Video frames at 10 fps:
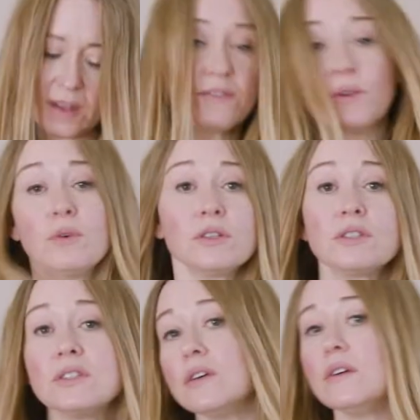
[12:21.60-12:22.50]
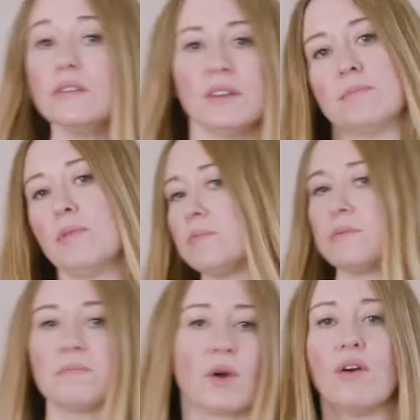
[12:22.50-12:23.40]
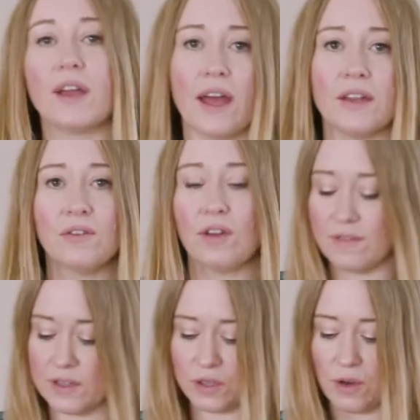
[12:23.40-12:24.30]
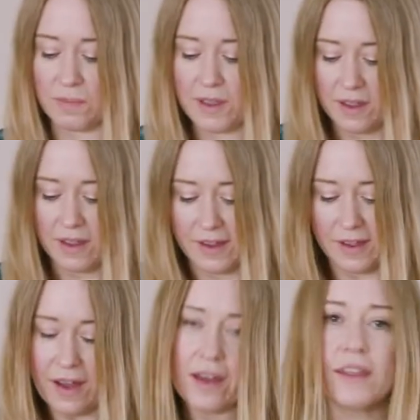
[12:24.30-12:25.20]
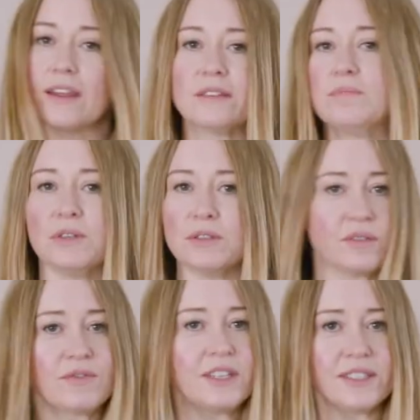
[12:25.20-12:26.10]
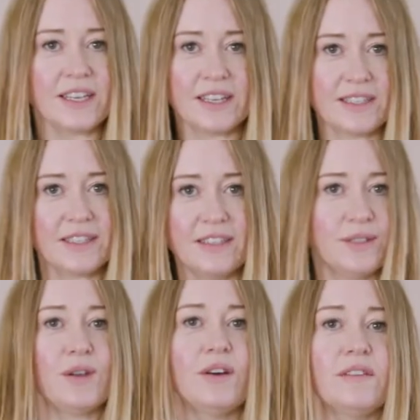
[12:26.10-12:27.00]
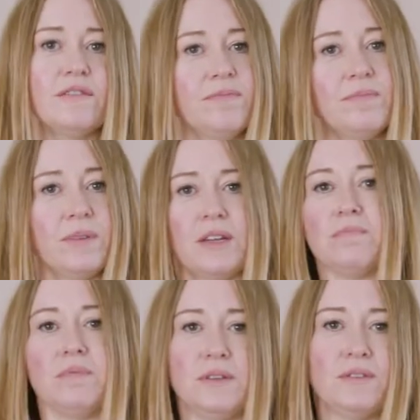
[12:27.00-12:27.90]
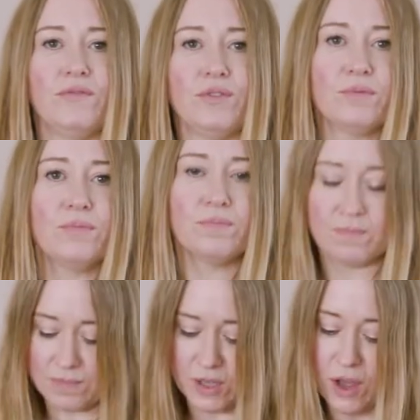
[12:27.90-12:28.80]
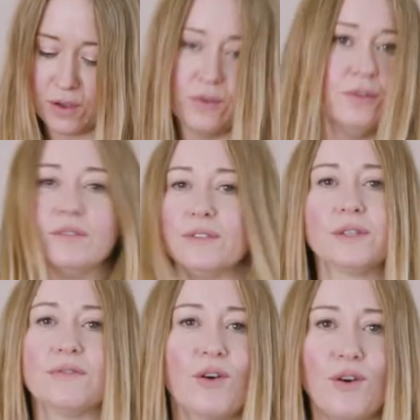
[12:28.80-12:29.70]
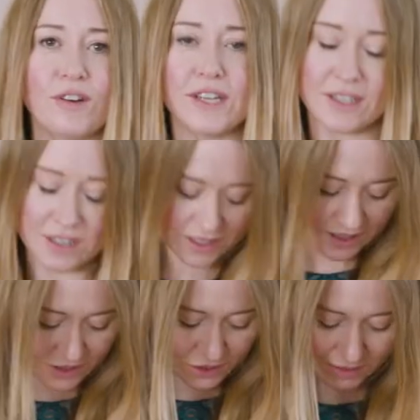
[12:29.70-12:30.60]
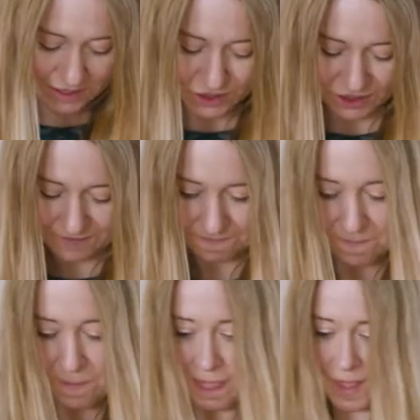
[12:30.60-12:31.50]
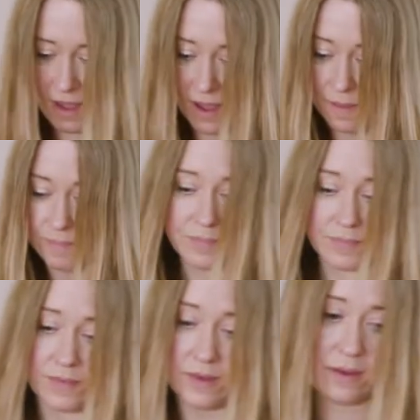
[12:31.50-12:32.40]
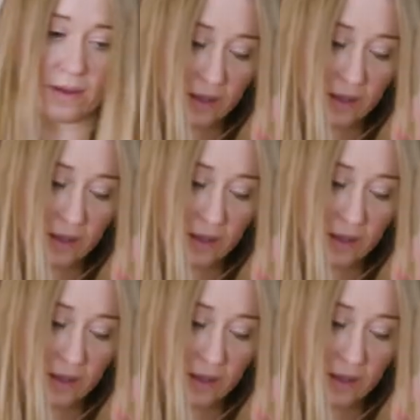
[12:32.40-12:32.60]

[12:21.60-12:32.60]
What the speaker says: If you wanted to, you could pop some coriander over the top. I think it's beautiful as it is in this kind of, you know, beautiful tonal sort of orange situation. I'll